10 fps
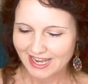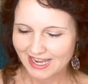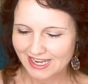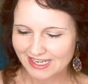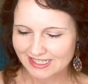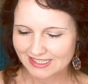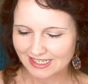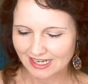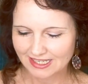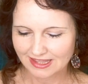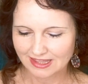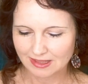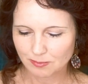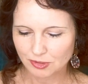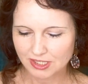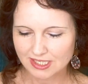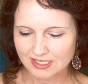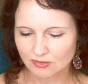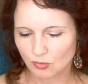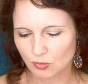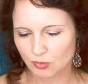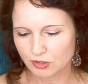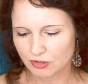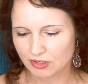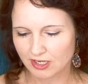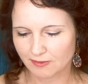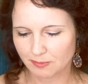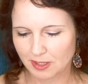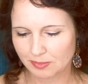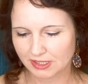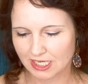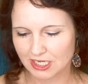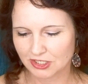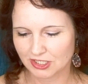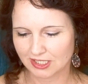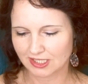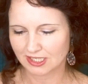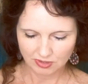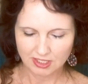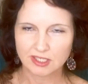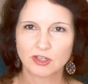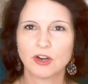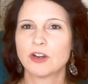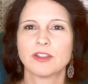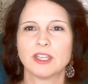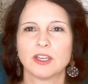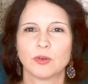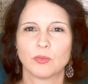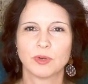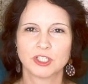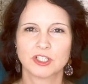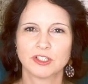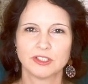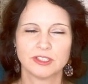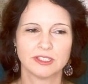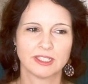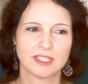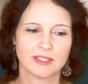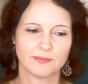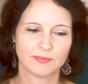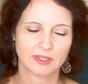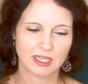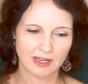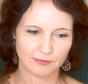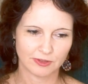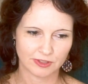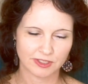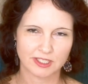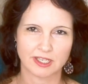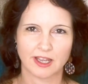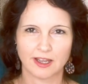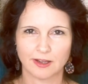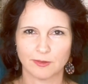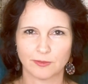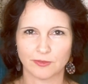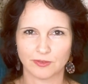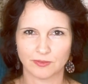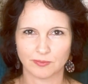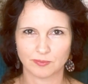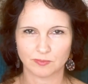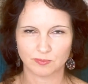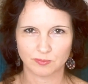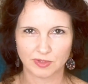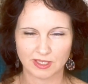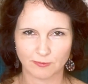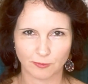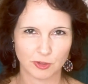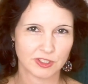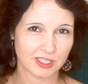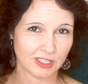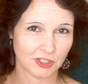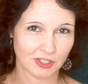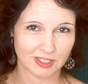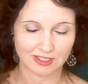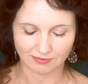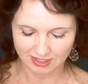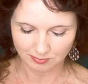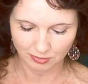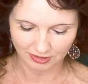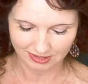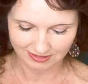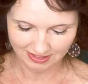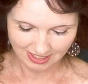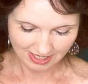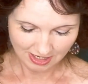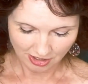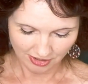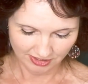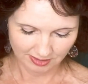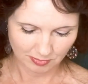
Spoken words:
And I put these in order of publication. These are the original covers of the first editions of these books on these